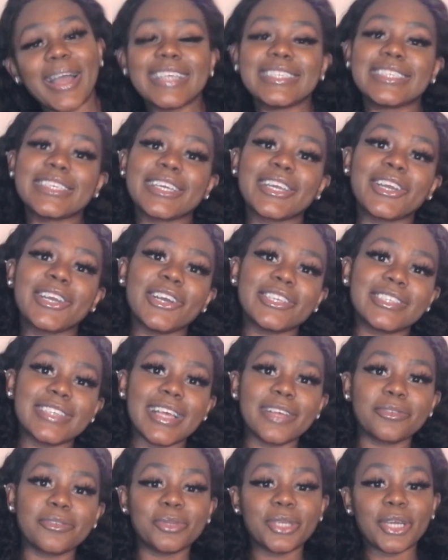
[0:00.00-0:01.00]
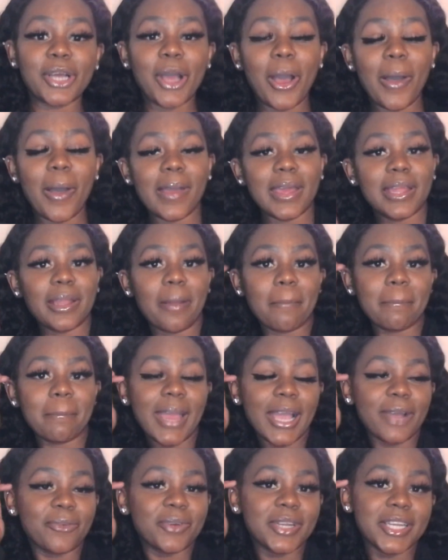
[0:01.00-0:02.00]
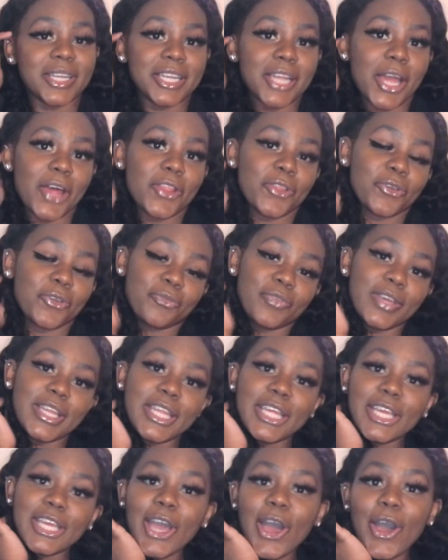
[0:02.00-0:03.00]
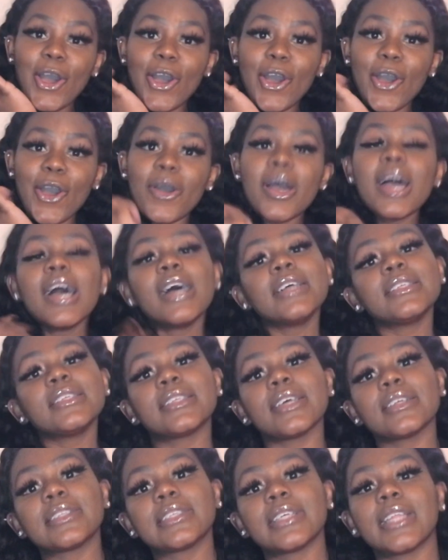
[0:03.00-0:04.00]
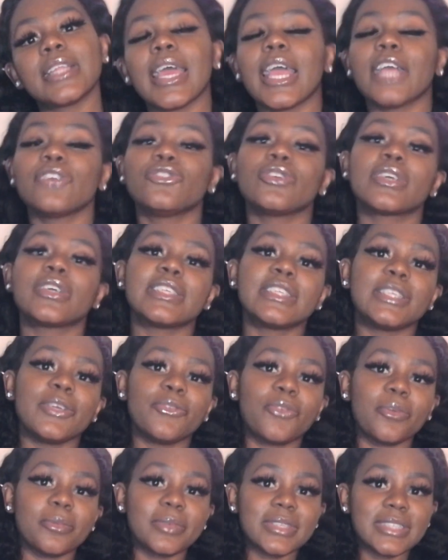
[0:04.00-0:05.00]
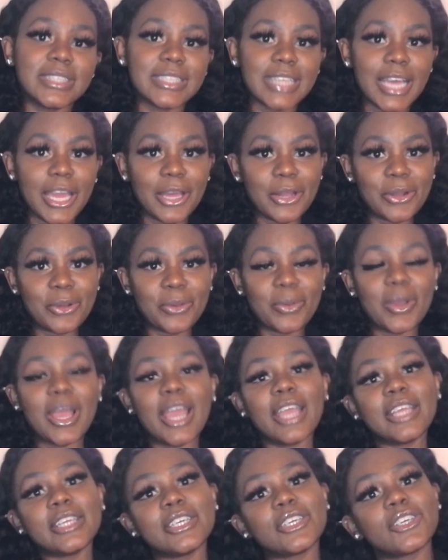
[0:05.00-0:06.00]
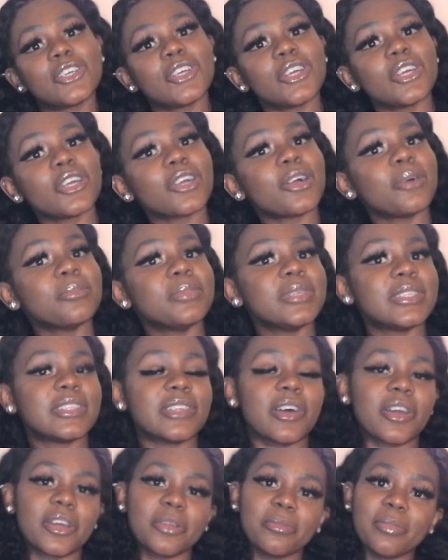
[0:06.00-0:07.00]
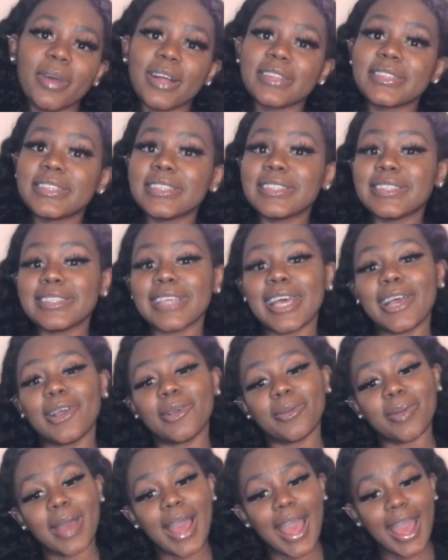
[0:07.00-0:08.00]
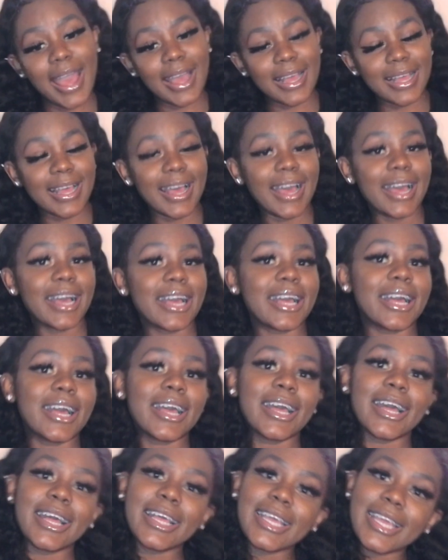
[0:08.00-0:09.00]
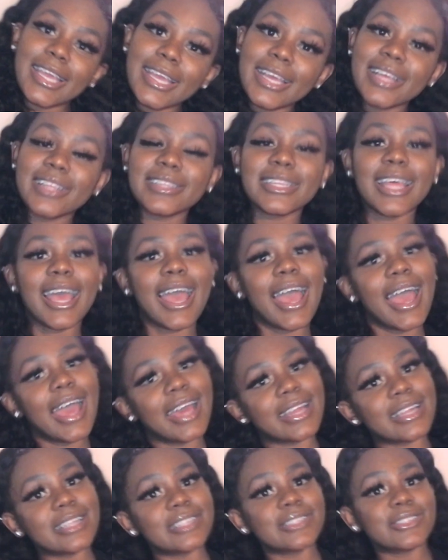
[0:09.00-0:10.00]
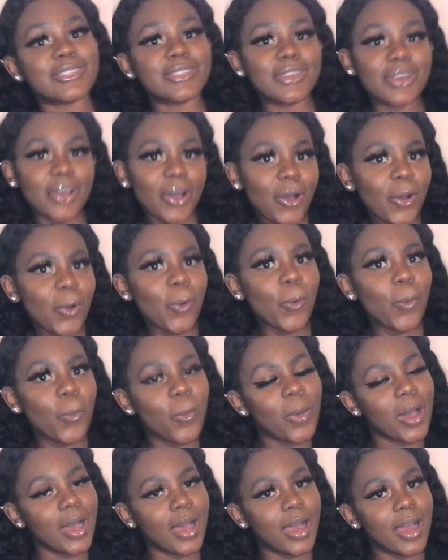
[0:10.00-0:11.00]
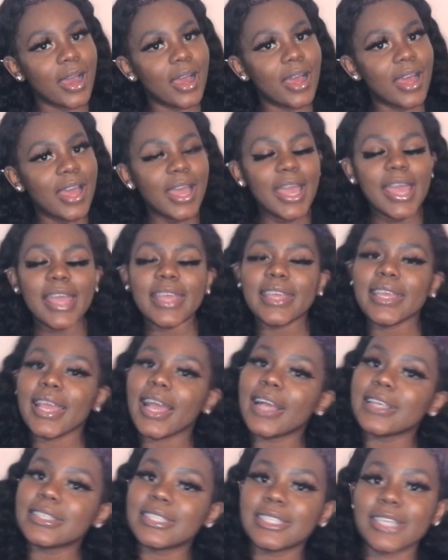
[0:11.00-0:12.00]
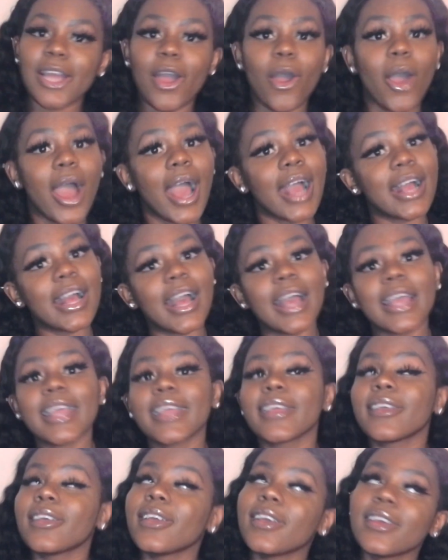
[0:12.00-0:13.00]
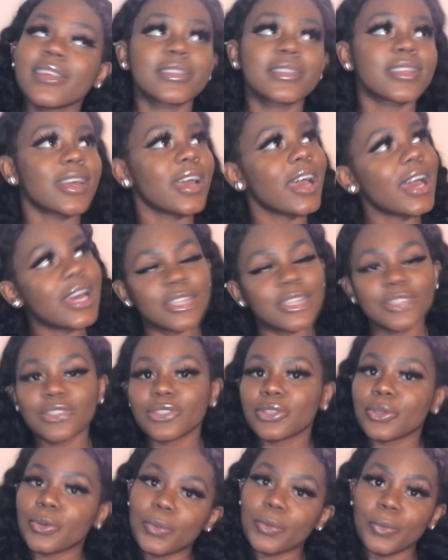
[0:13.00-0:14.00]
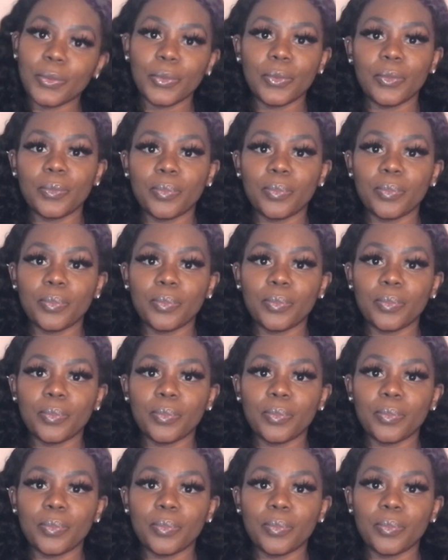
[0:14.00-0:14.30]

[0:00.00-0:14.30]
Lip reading: It's your girl Jasmine Nicole, and I'm back with another video. So today, as you can see from the title, your girl gonna be talking about the time I got kicked out of school. Yes, y'all, I got kicked out of school.